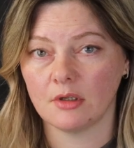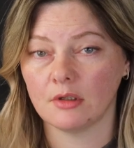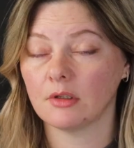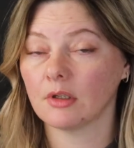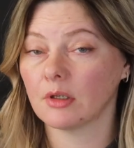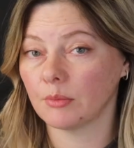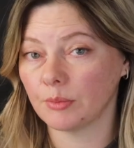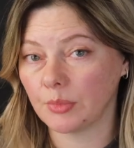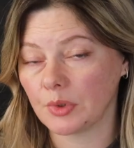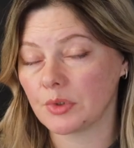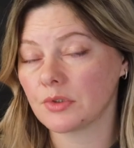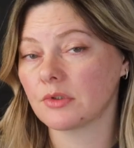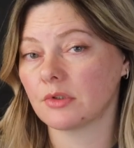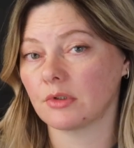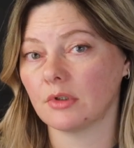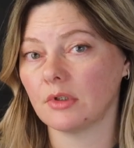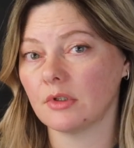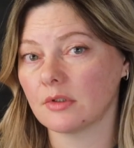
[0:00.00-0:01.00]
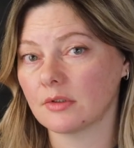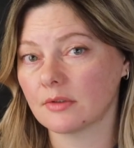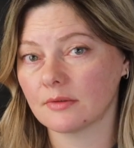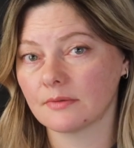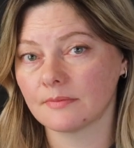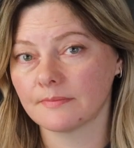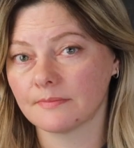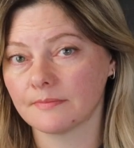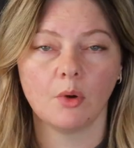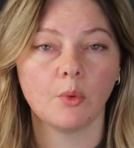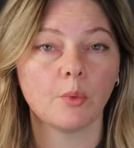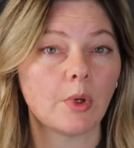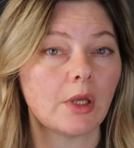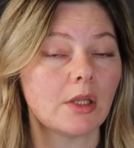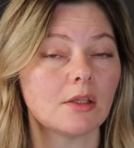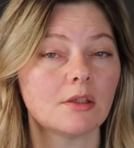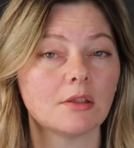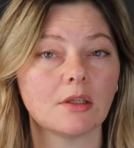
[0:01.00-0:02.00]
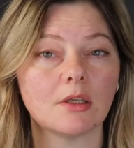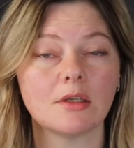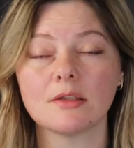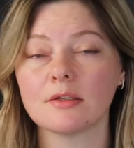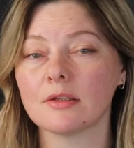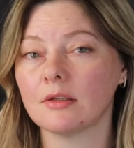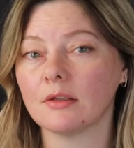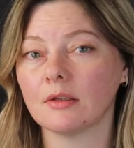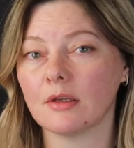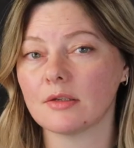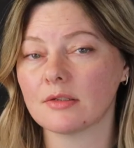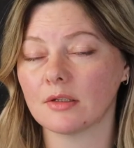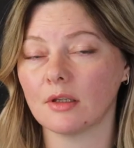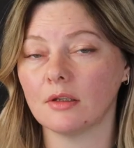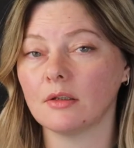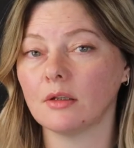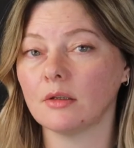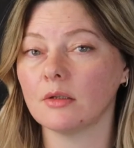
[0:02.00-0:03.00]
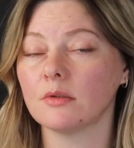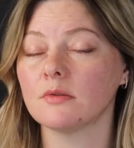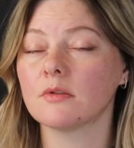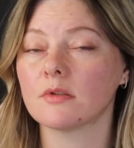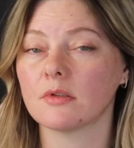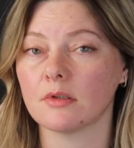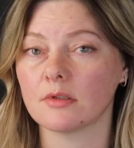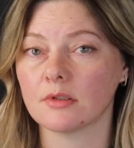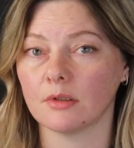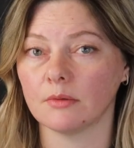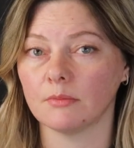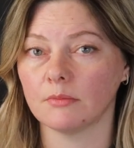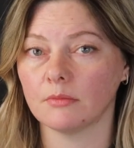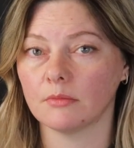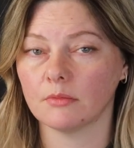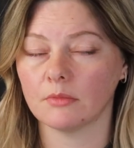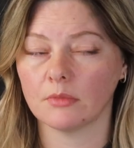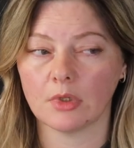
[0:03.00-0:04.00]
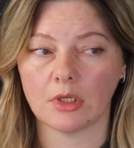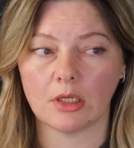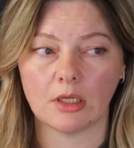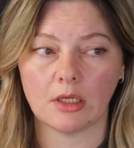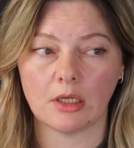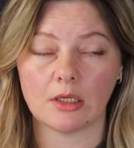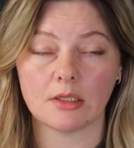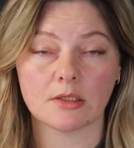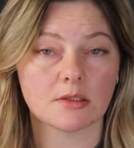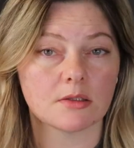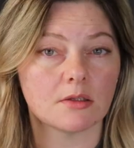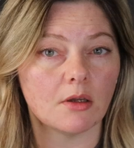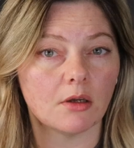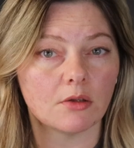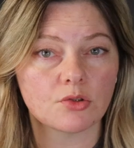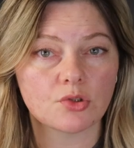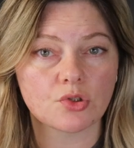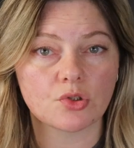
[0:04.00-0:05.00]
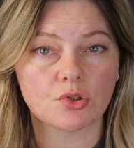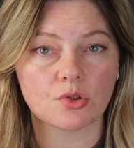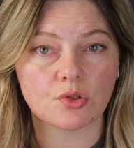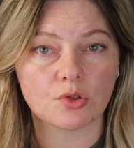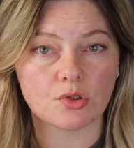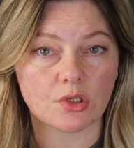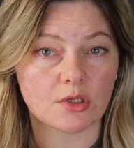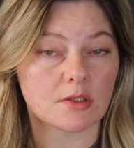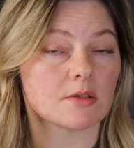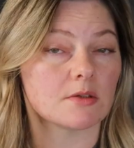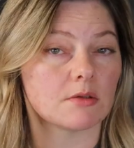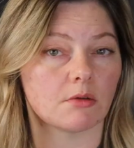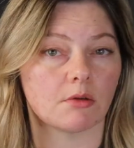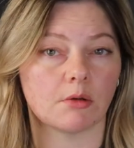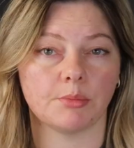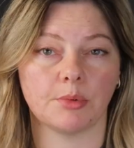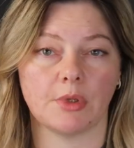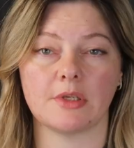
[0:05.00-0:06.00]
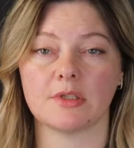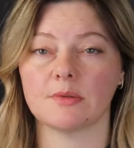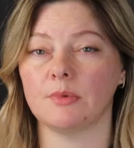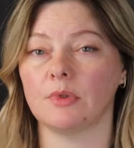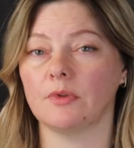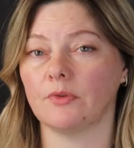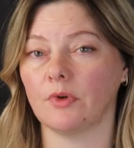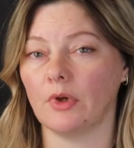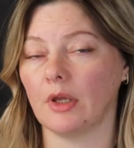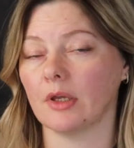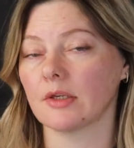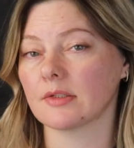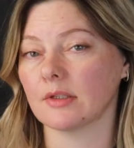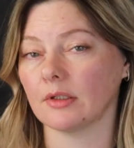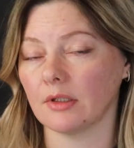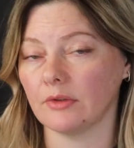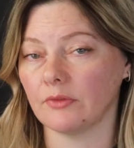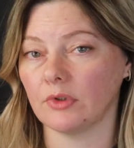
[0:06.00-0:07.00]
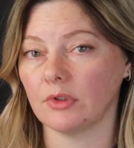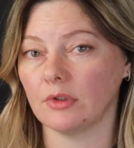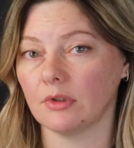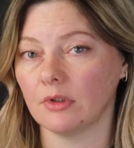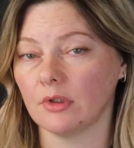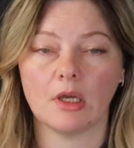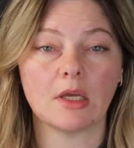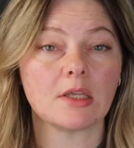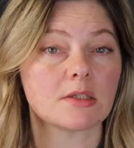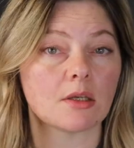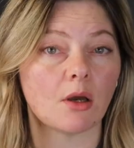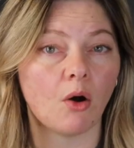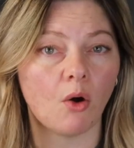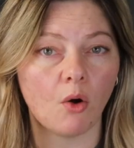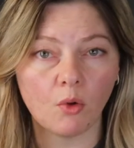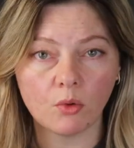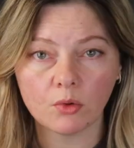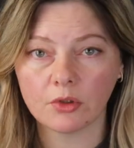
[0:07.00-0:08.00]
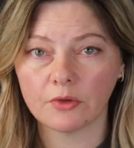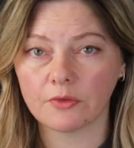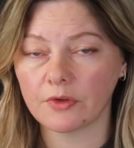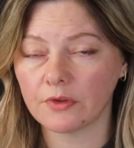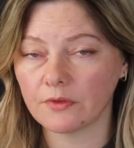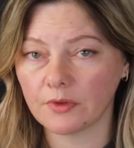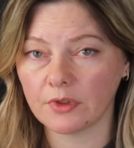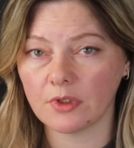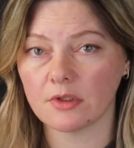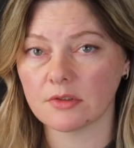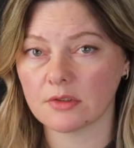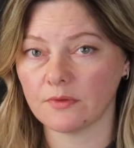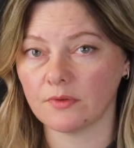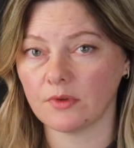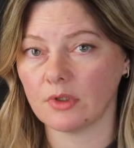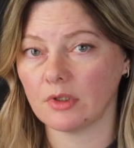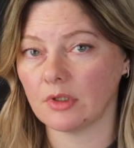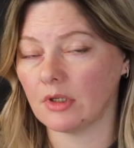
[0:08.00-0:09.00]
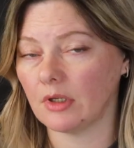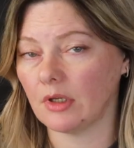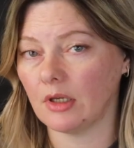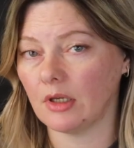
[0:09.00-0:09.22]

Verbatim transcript: the composer is. Wayland isn't a standalone system. It's not just the replacement for X11. It's a whole different philosophy,